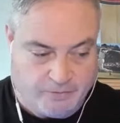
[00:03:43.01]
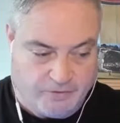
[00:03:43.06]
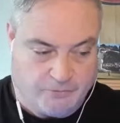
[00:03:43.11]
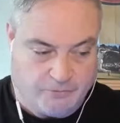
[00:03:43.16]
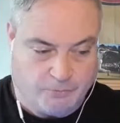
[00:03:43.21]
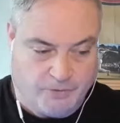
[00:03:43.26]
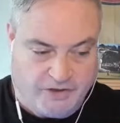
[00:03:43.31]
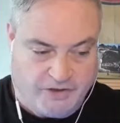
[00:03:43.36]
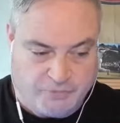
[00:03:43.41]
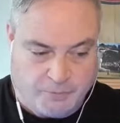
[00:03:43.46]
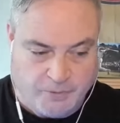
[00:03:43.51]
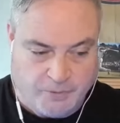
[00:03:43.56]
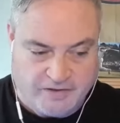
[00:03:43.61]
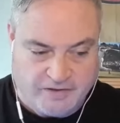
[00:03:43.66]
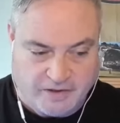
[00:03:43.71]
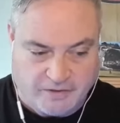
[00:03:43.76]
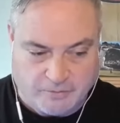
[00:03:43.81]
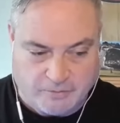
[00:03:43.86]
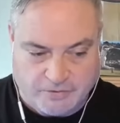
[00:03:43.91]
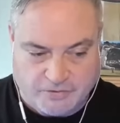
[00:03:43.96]
Ridgeway's
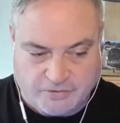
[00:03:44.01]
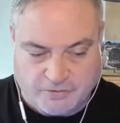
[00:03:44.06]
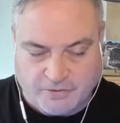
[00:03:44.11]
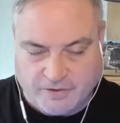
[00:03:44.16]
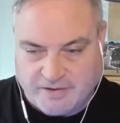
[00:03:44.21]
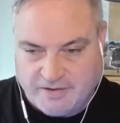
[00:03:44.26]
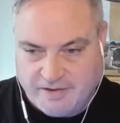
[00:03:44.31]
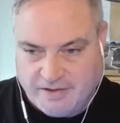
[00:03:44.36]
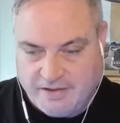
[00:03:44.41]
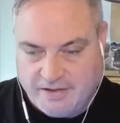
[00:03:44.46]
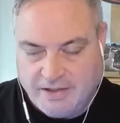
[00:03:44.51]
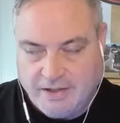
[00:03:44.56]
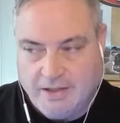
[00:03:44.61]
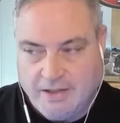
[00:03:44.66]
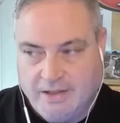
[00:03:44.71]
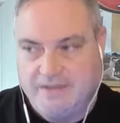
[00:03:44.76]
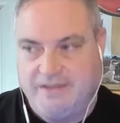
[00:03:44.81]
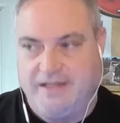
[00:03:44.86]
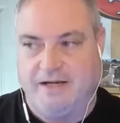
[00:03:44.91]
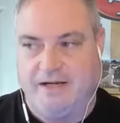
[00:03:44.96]
unrestricted,
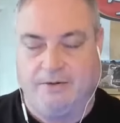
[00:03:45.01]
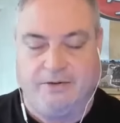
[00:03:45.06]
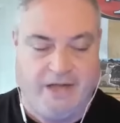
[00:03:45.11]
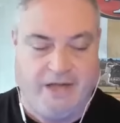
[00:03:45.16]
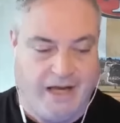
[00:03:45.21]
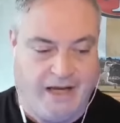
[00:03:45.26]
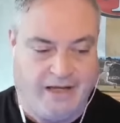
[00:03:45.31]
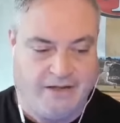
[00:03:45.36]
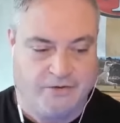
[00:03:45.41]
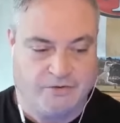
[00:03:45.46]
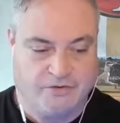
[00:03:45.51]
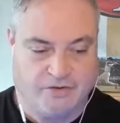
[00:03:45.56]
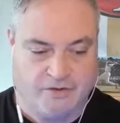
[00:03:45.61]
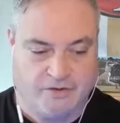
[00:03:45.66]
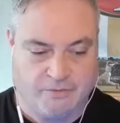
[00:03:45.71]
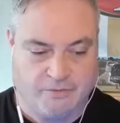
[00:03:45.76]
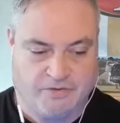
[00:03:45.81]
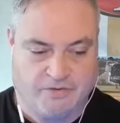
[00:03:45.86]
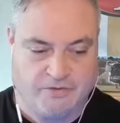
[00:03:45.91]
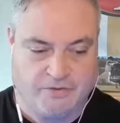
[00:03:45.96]
Kerry Hyder's
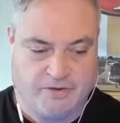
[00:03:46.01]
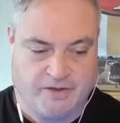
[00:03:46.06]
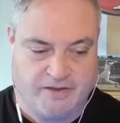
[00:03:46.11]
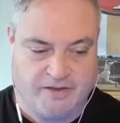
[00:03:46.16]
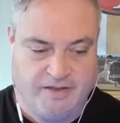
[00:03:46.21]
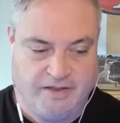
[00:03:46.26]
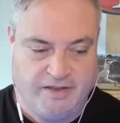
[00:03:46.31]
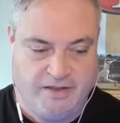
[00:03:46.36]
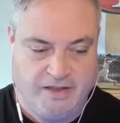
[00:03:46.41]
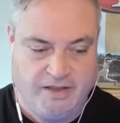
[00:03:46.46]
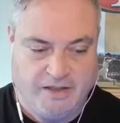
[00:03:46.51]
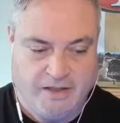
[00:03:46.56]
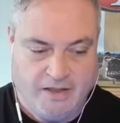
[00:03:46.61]
unrestricted.